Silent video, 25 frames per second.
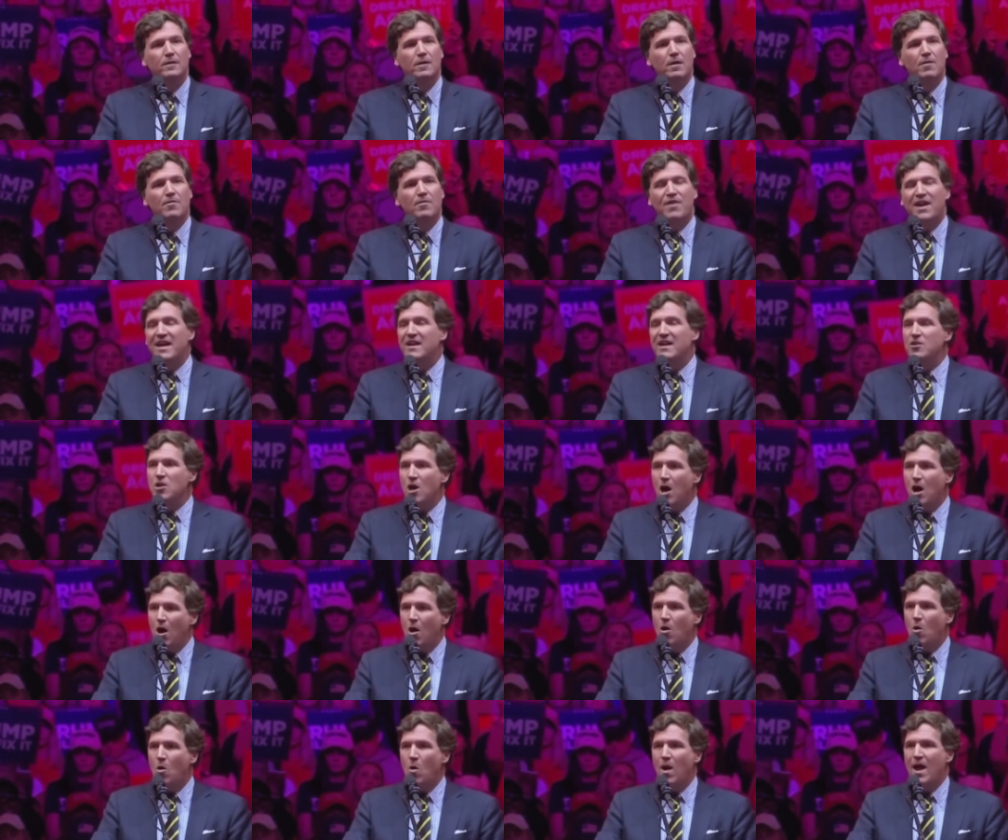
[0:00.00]
They
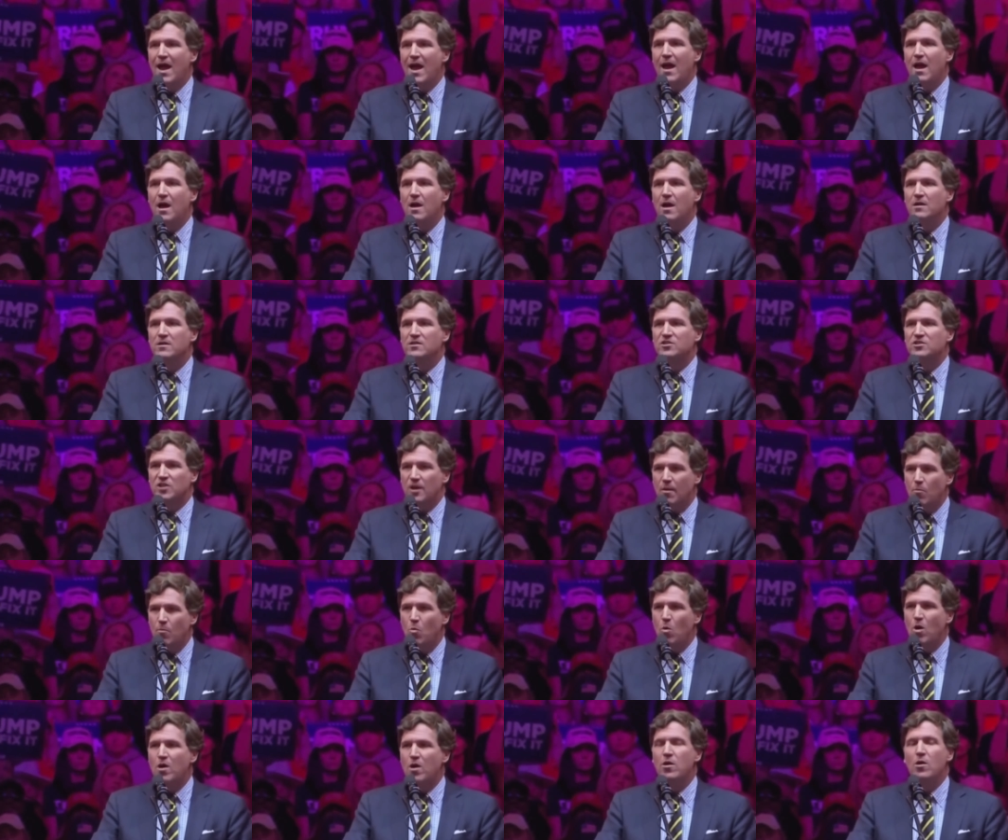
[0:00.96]
know
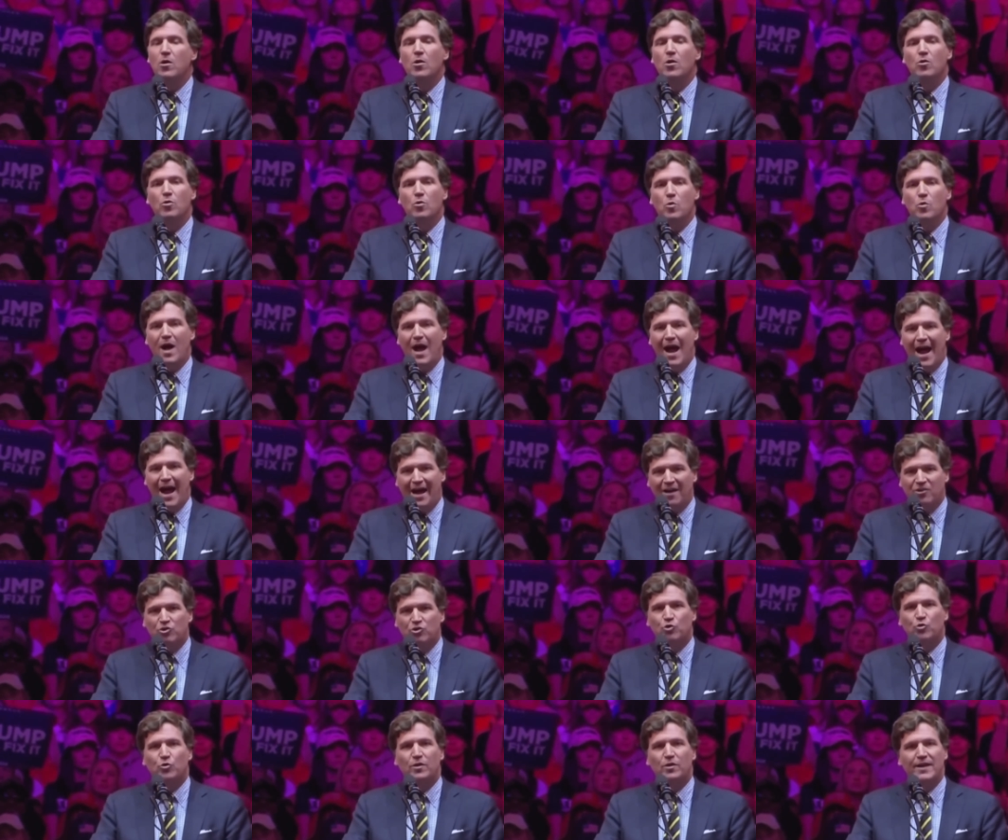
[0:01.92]
someone who
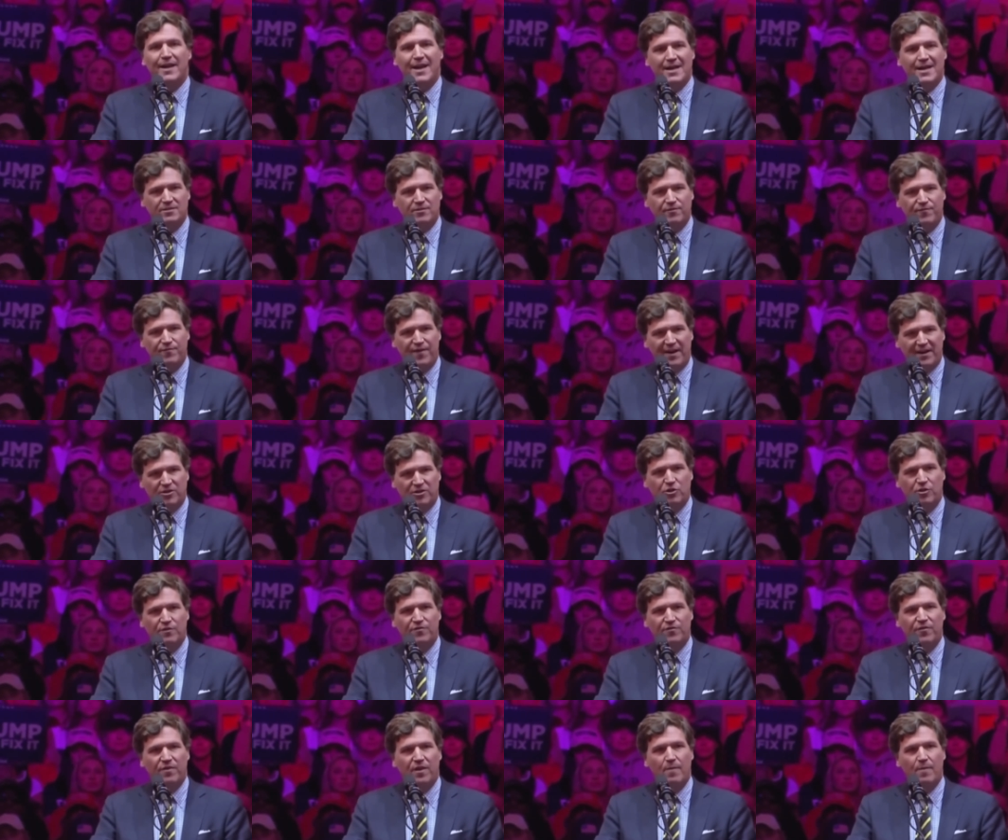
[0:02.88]
actually has
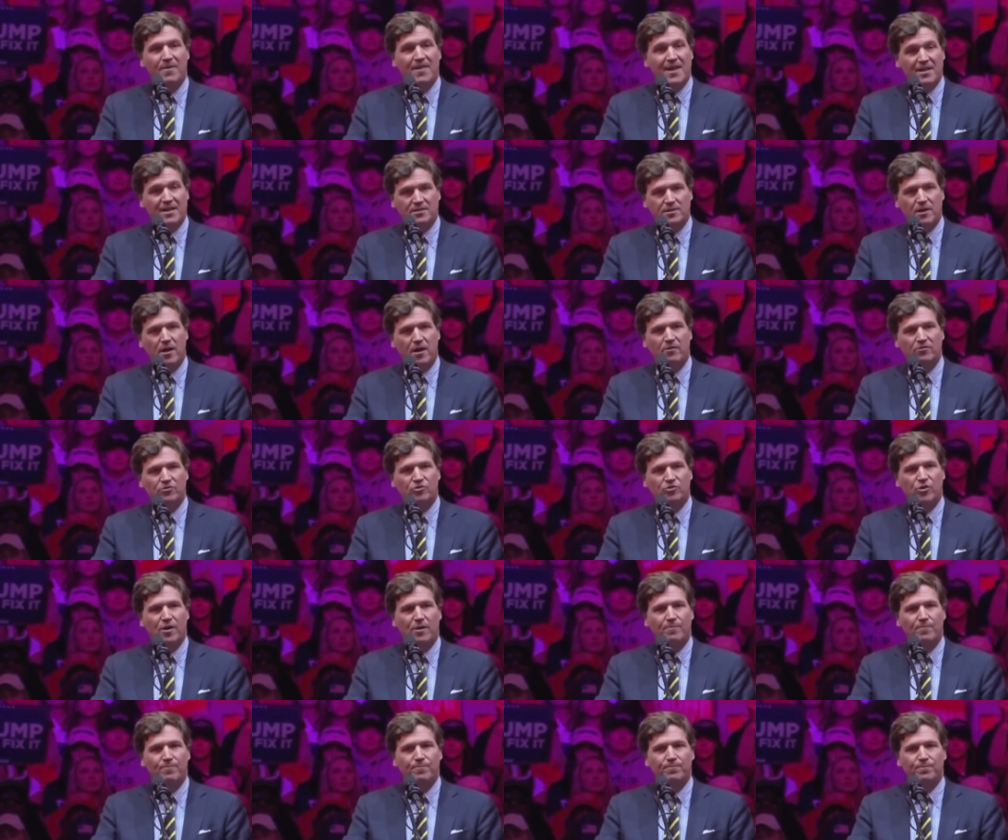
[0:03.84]
affection for them, and that's Donald
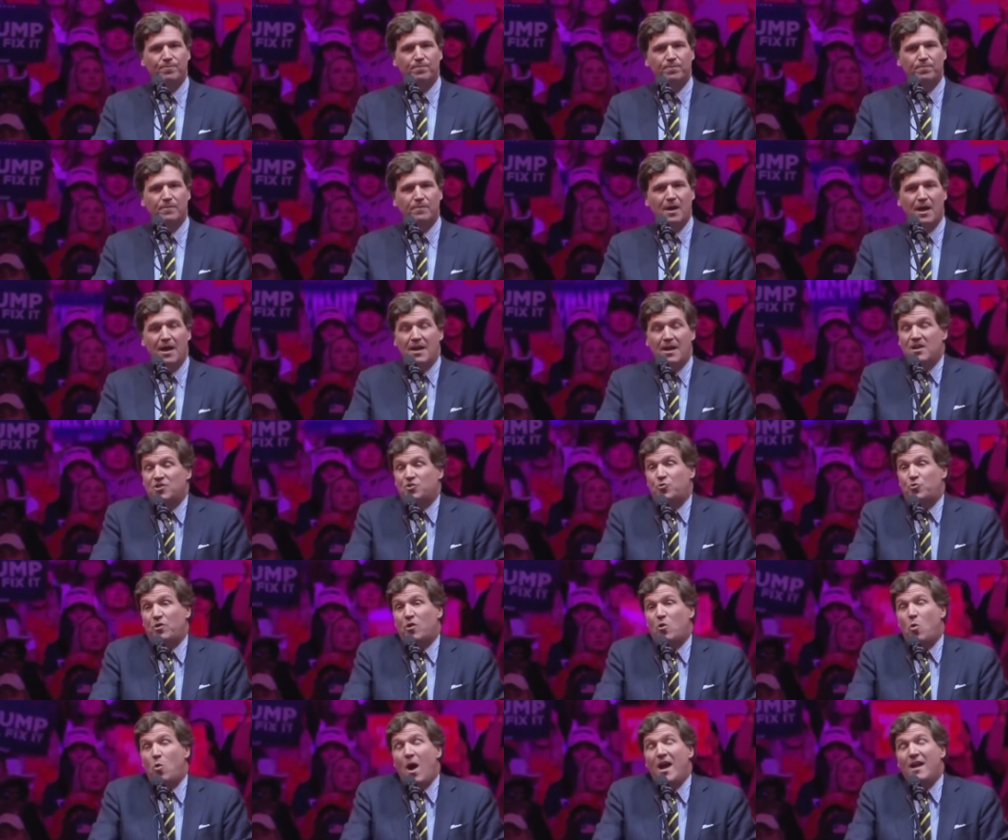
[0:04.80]
Trump. And it's
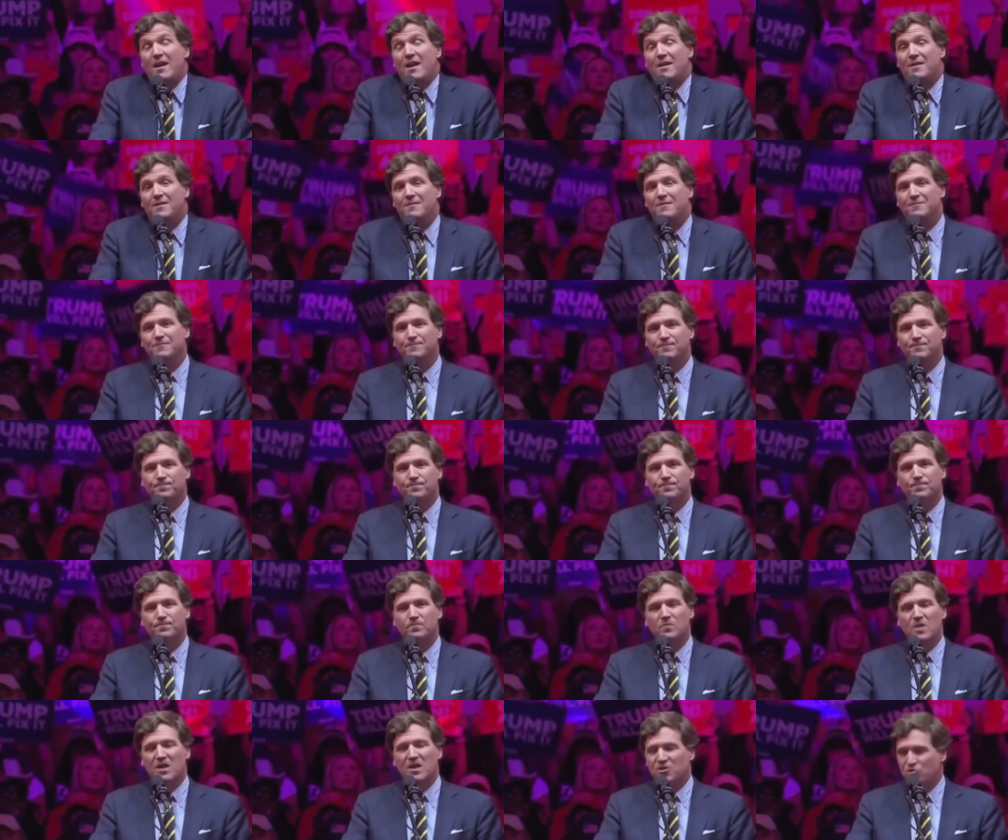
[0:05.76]
requited.
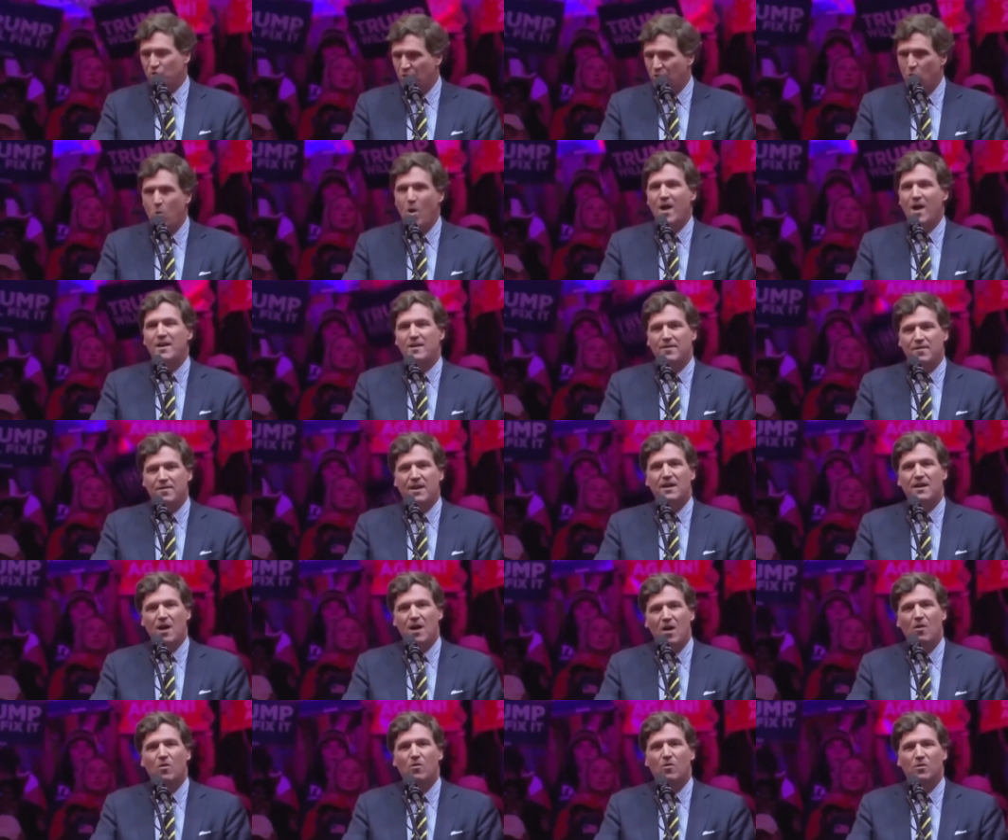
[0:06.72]
It's requited. They
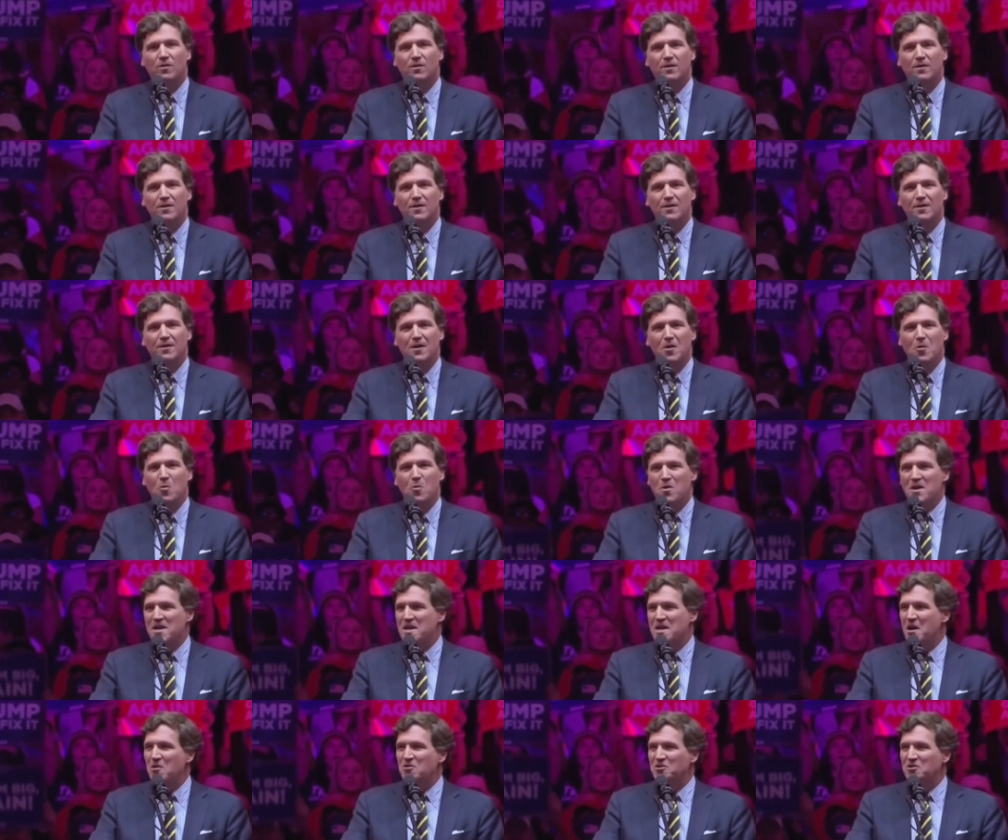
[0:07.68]
know. When
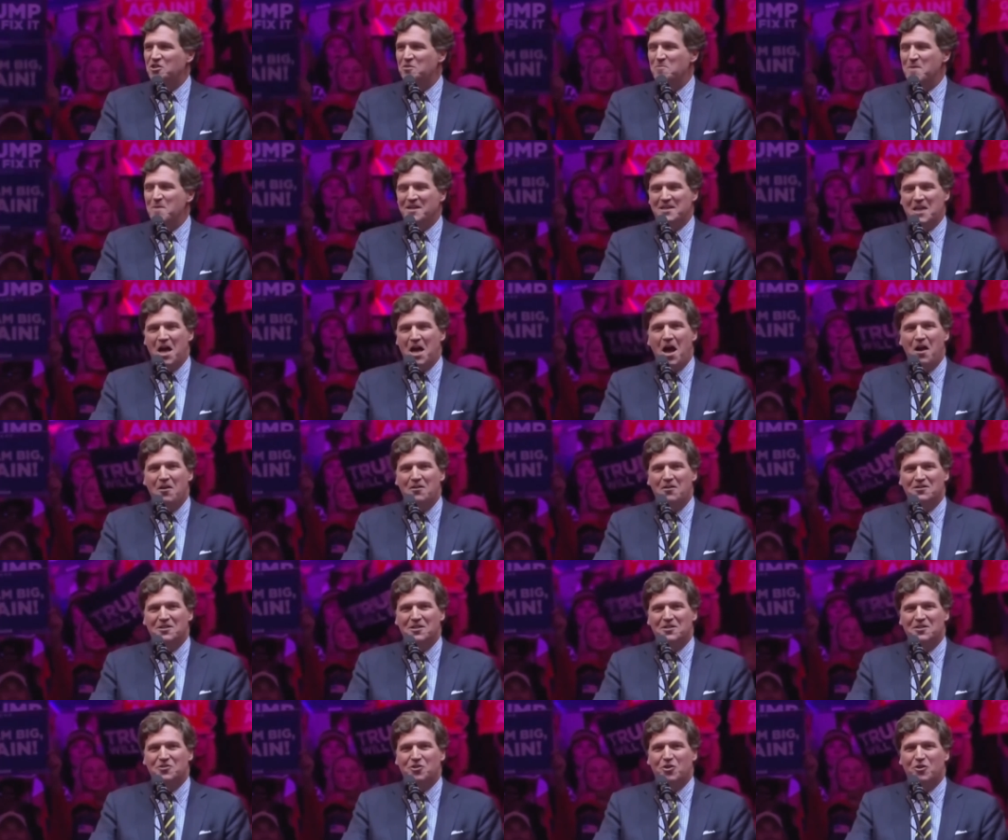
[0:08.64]
he goes to
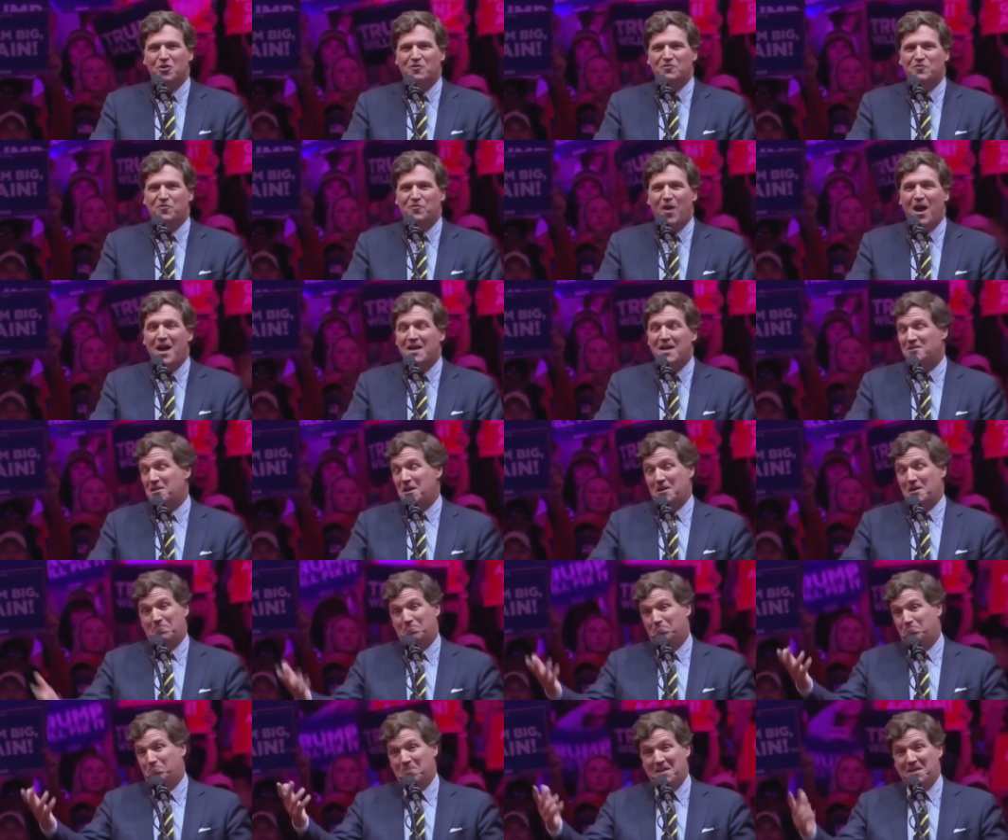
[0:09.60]
McDonald's and serves fries, like,
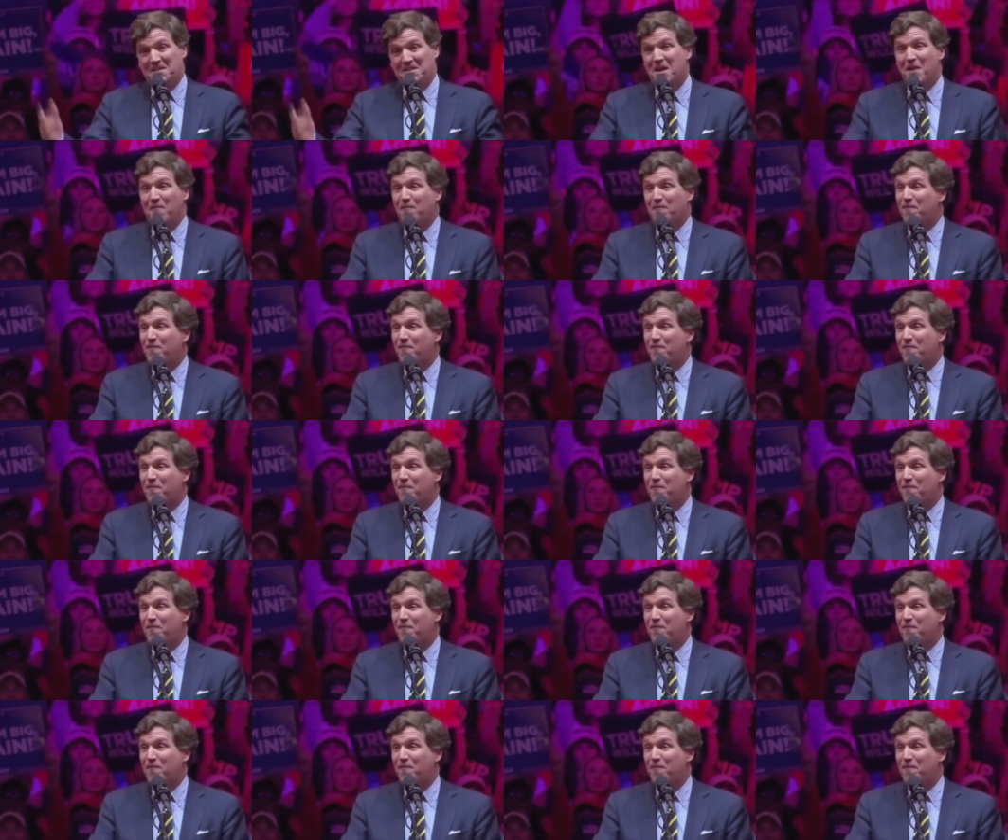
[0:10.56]
he's not